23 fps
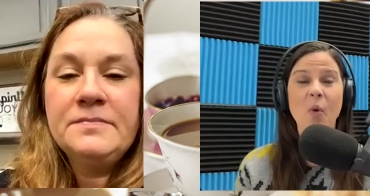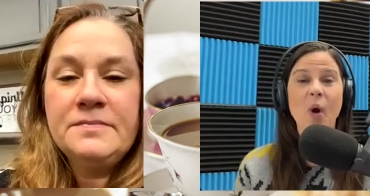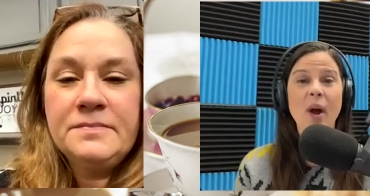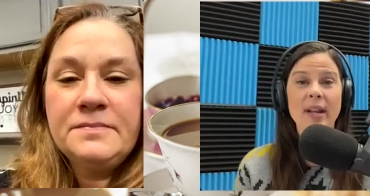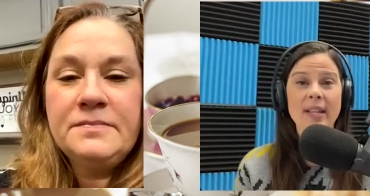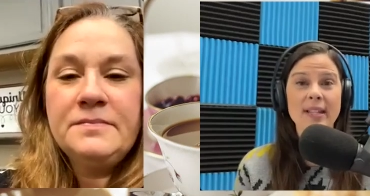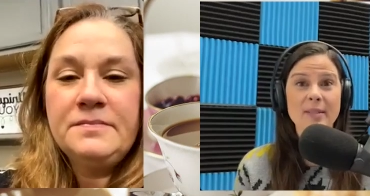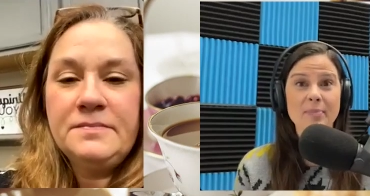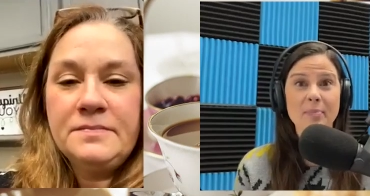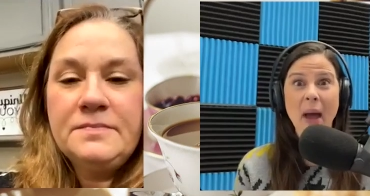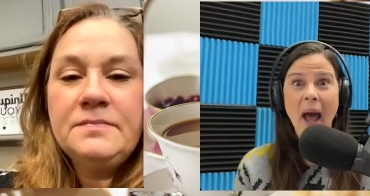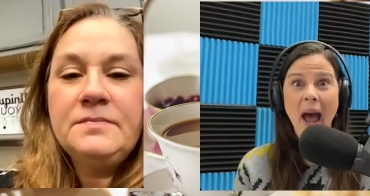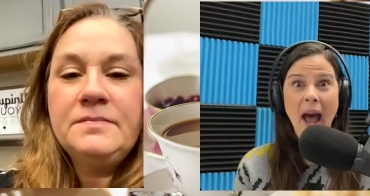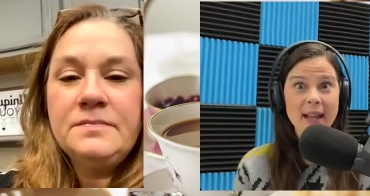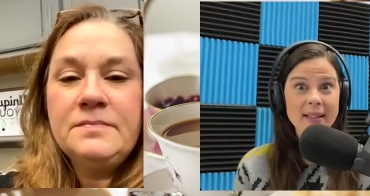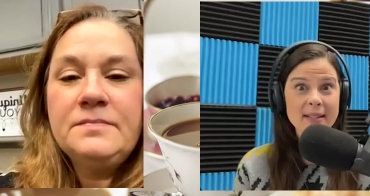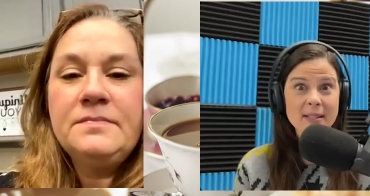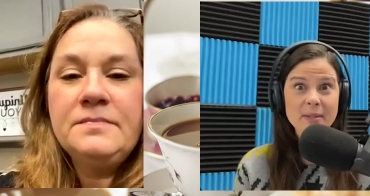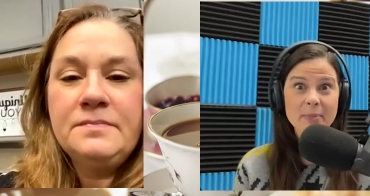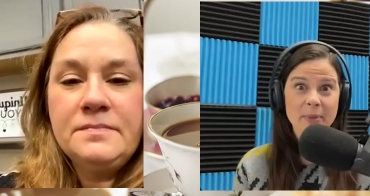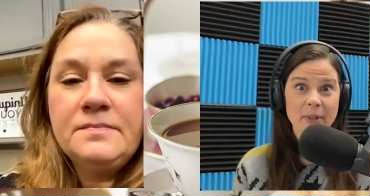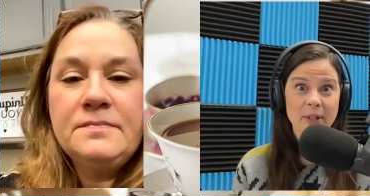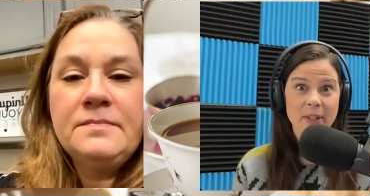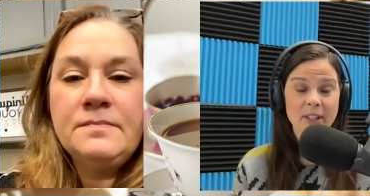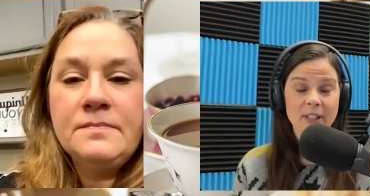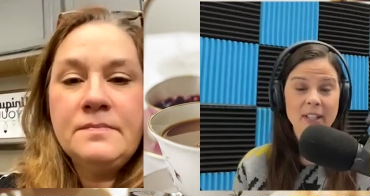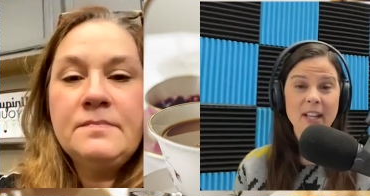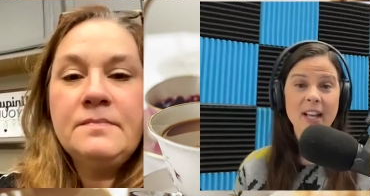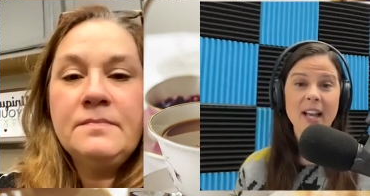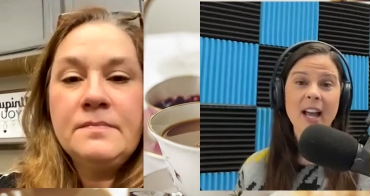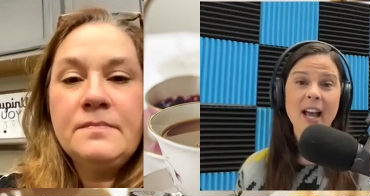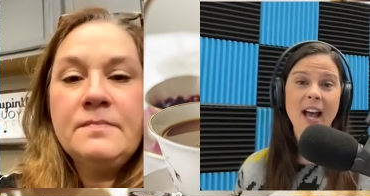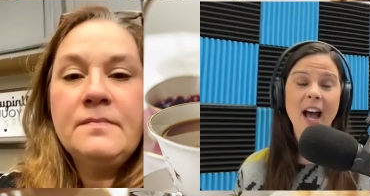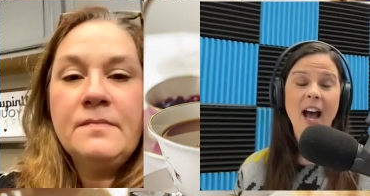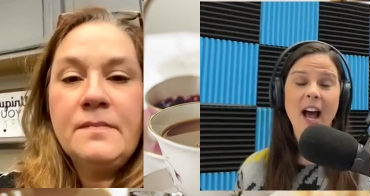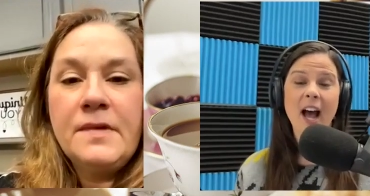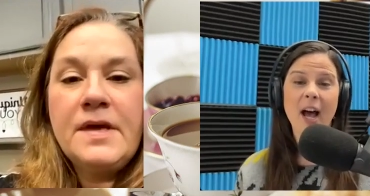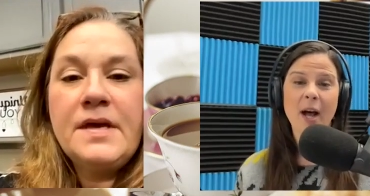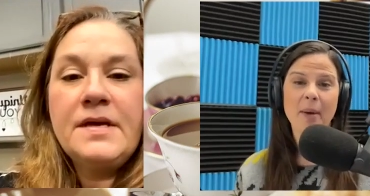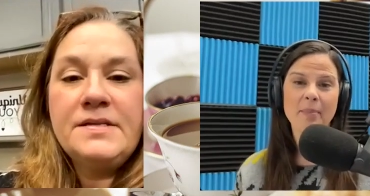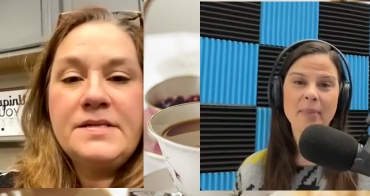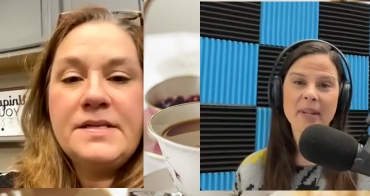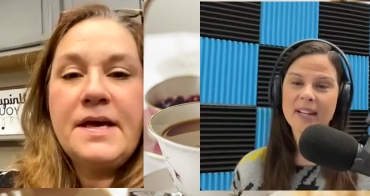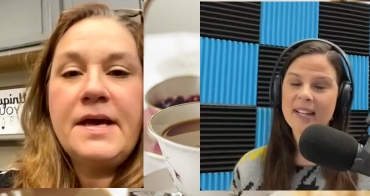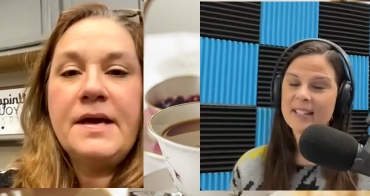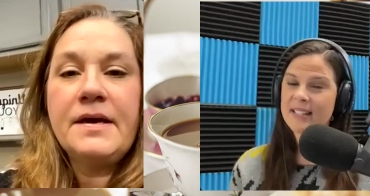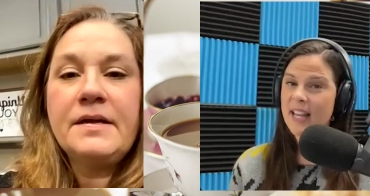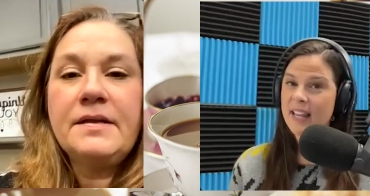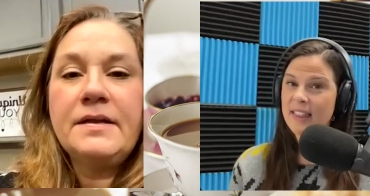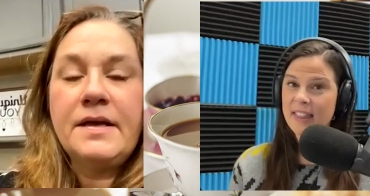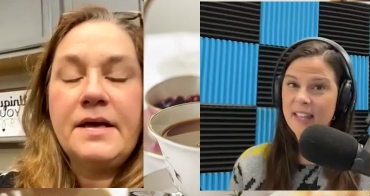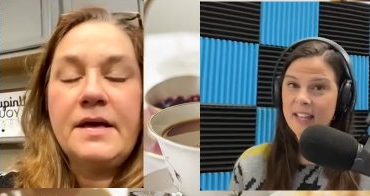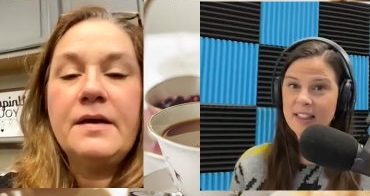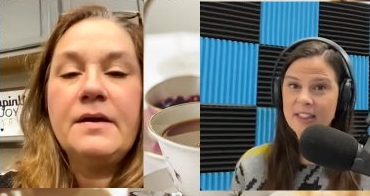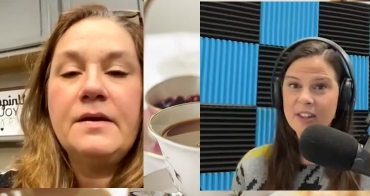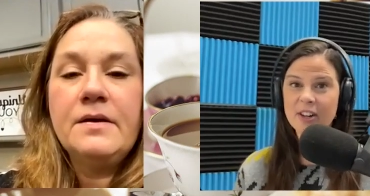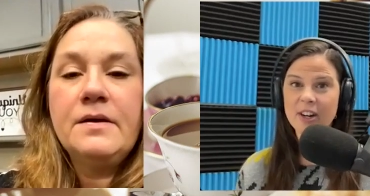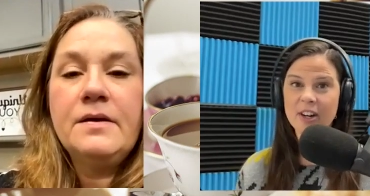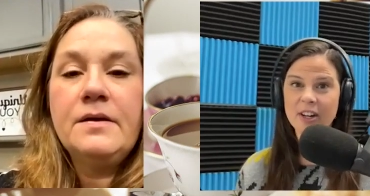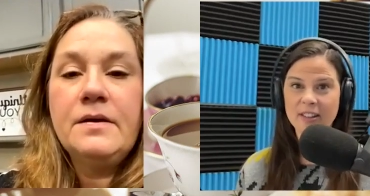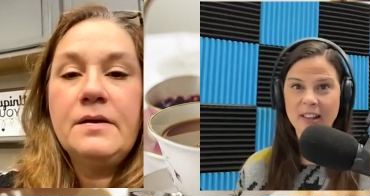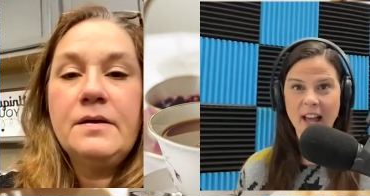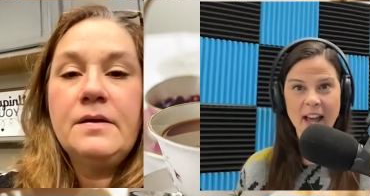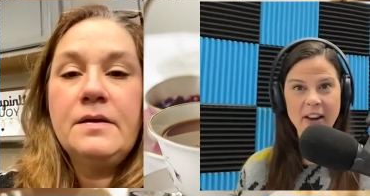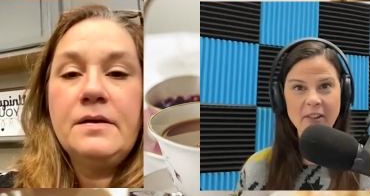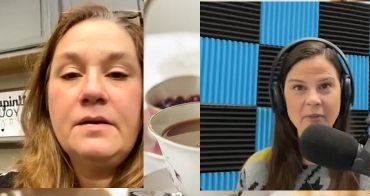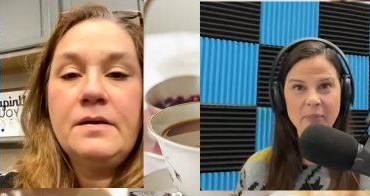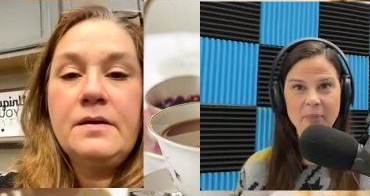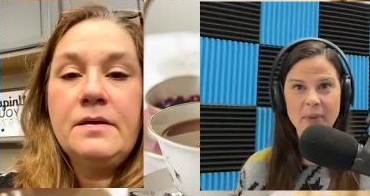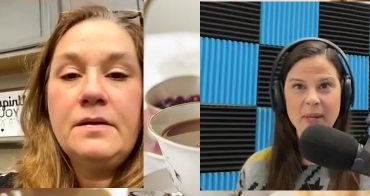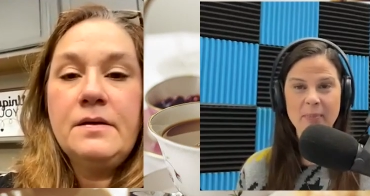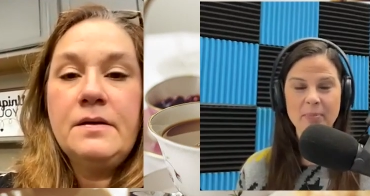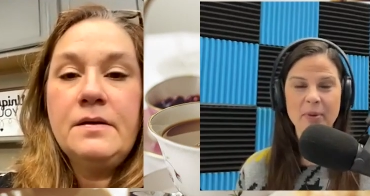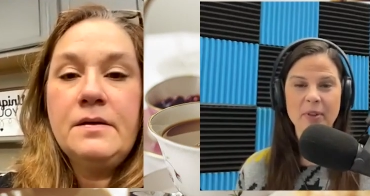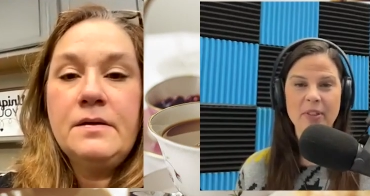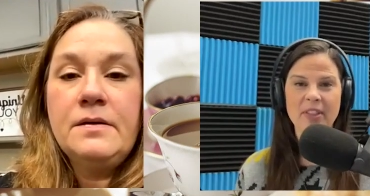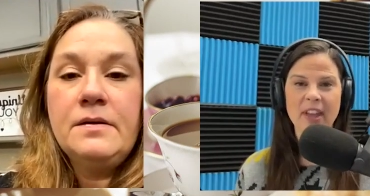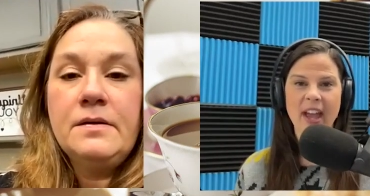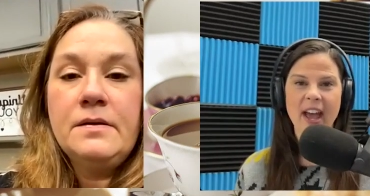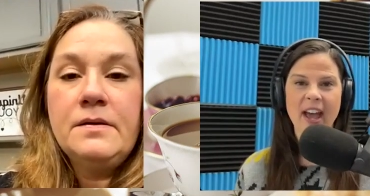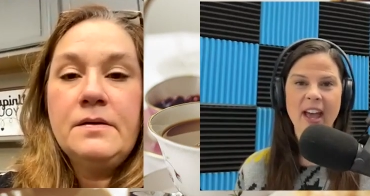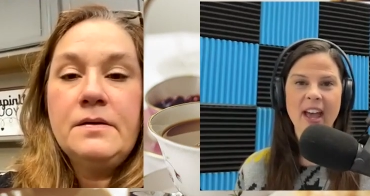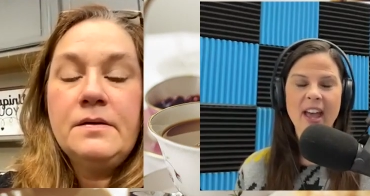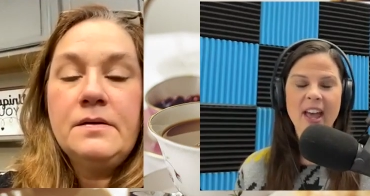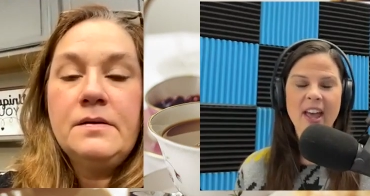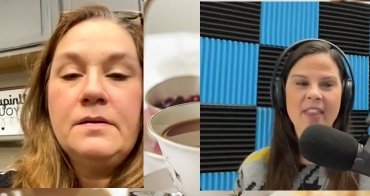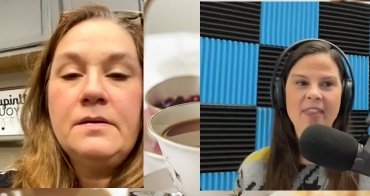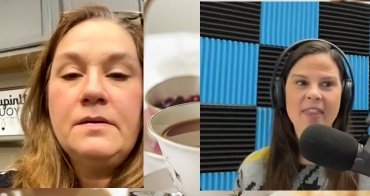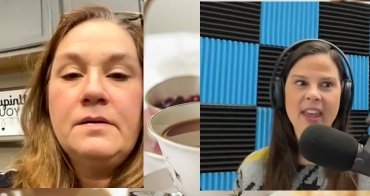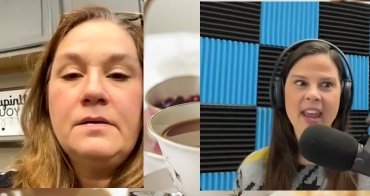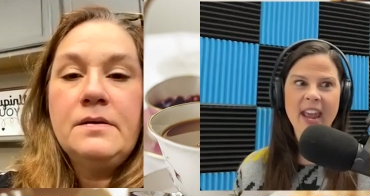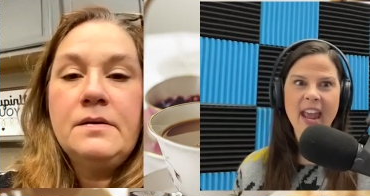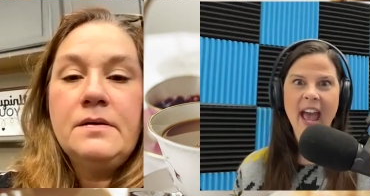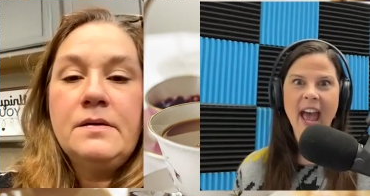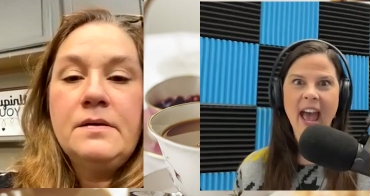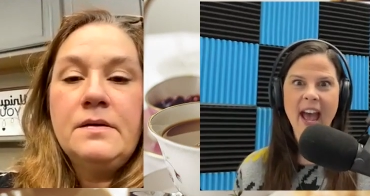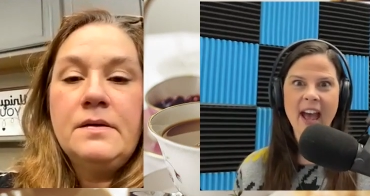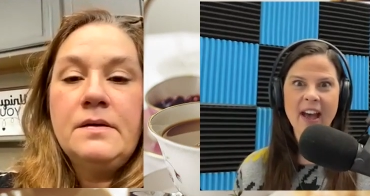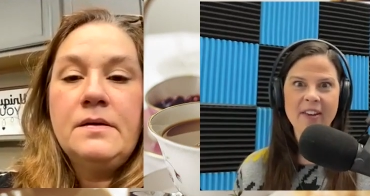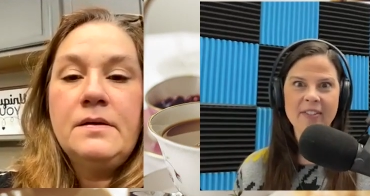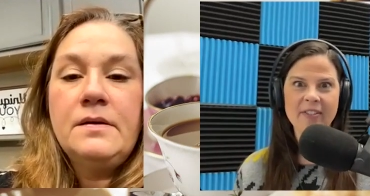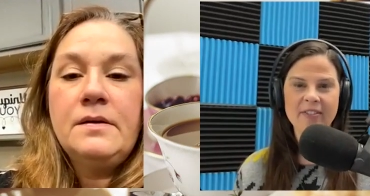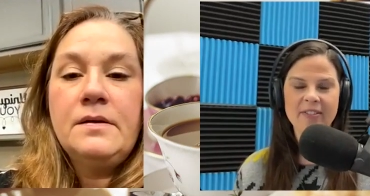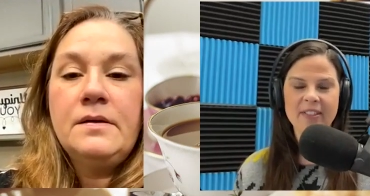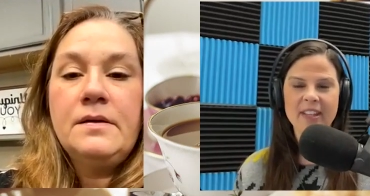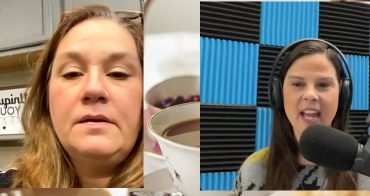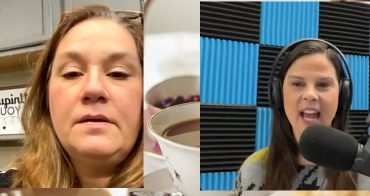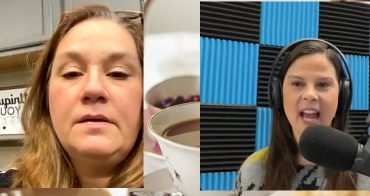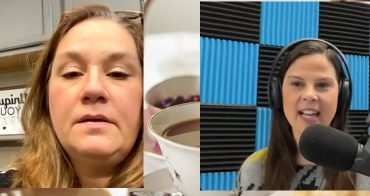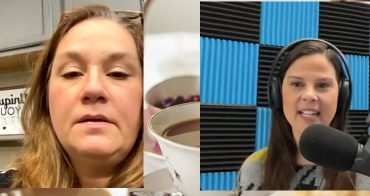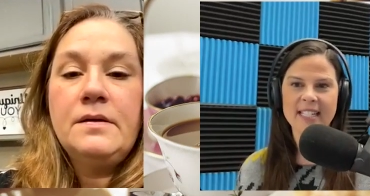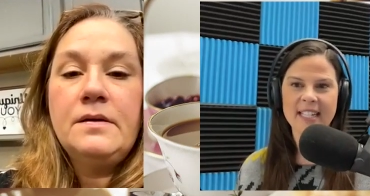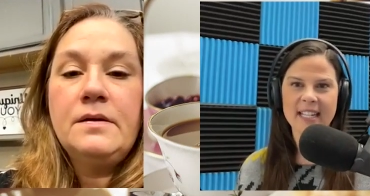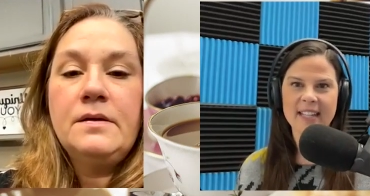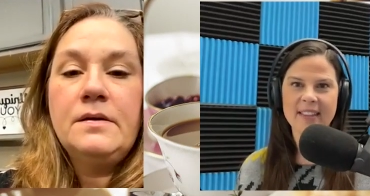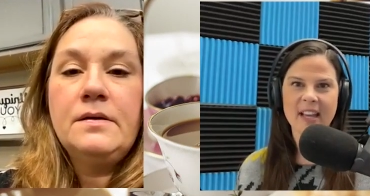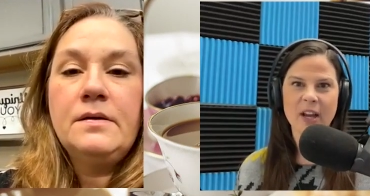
Speaker 1: what is possible. Um, because exactly. I think there are a lot of people that they have the idea